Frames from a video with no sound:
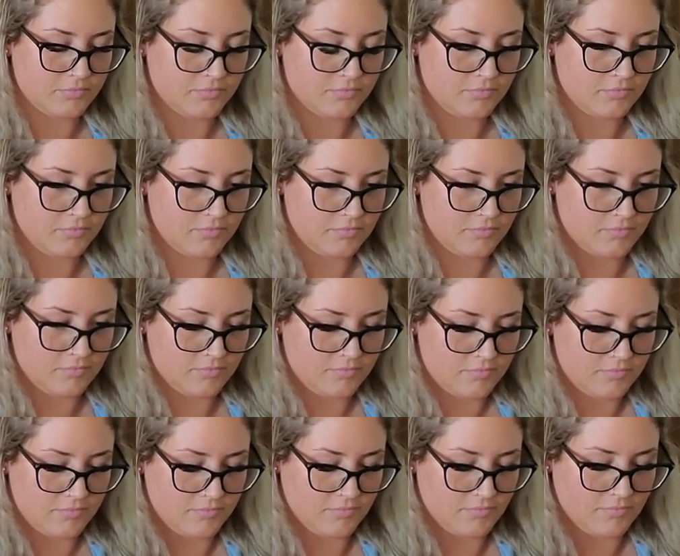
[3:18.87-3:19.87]

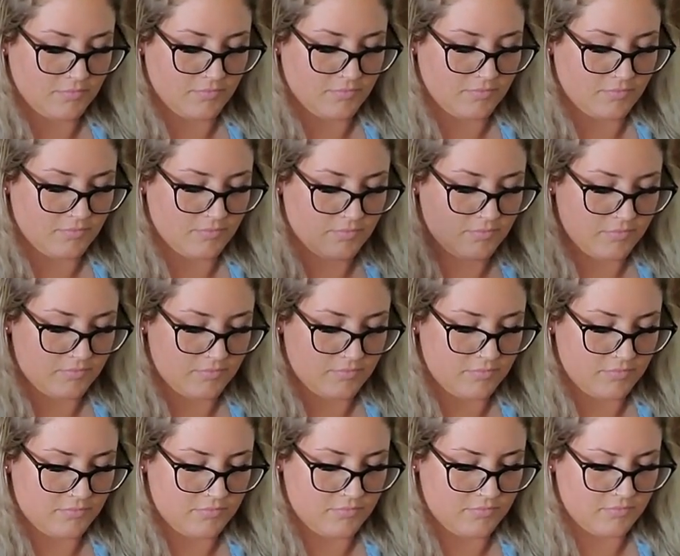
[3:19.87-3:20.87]

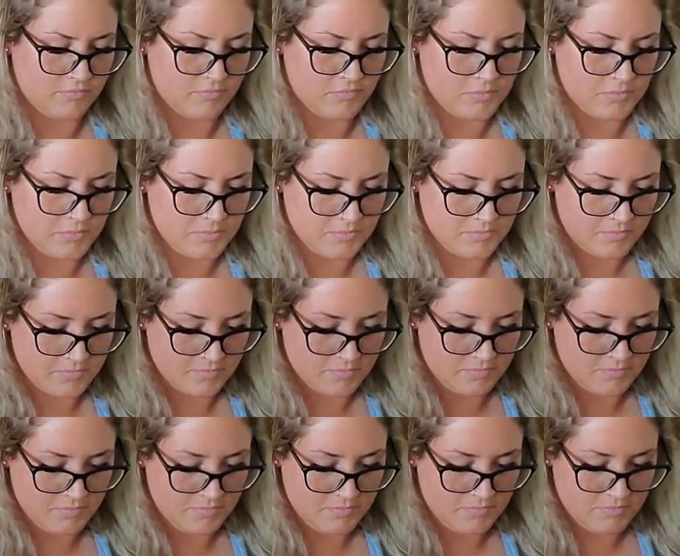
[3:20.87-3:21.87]

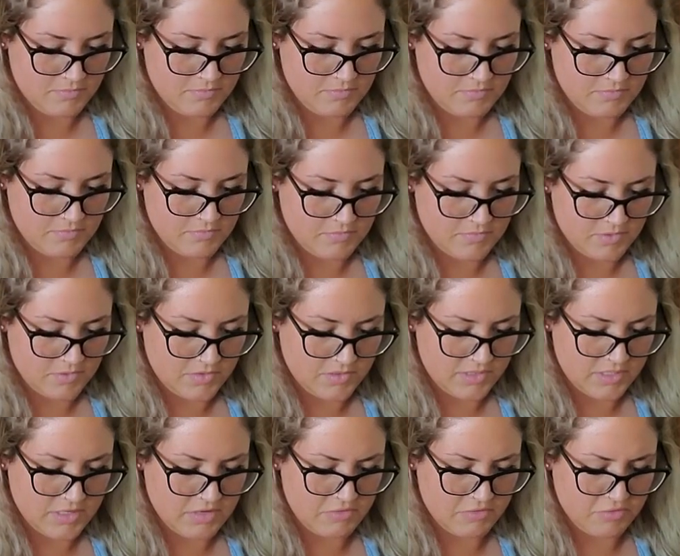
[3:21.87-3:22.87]

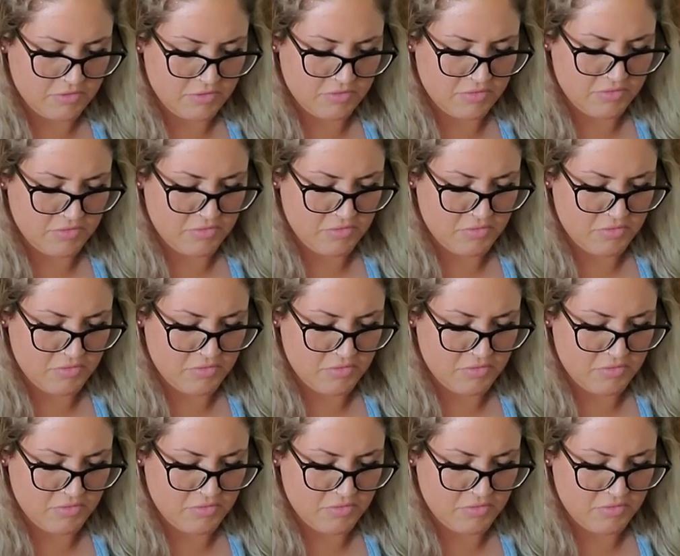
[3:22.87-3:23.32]
[no speech]